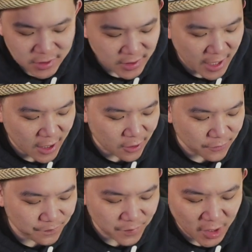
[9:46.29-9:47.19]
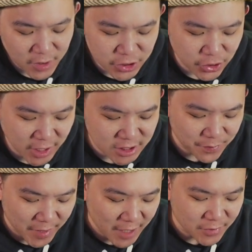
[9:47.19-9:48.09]
Now I want to show you guys the
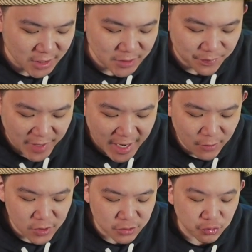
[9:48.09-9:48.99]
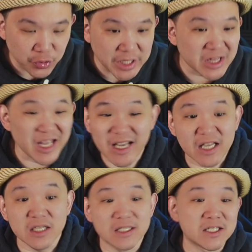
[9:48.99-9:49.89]
band because the band was
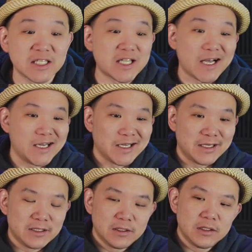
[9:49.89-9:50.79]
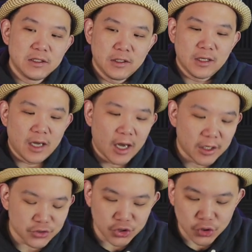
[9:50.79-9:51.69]
ridiculously tight
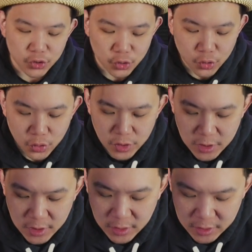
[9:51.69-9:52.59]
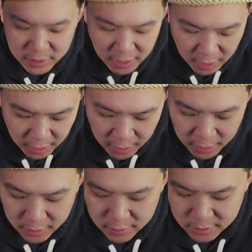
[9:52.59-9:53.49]
onto
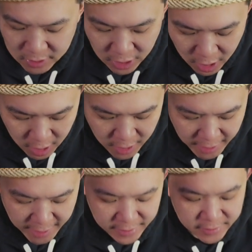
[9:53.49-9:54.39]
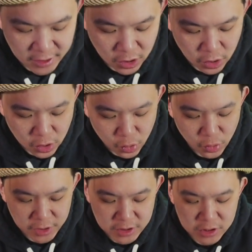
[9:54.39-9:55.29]
the cigar, and the
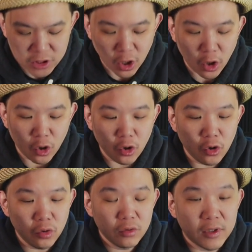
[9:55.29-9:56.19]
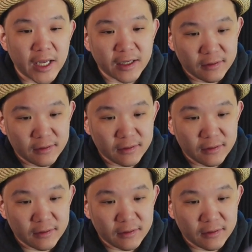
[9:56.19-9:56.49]
glue is so like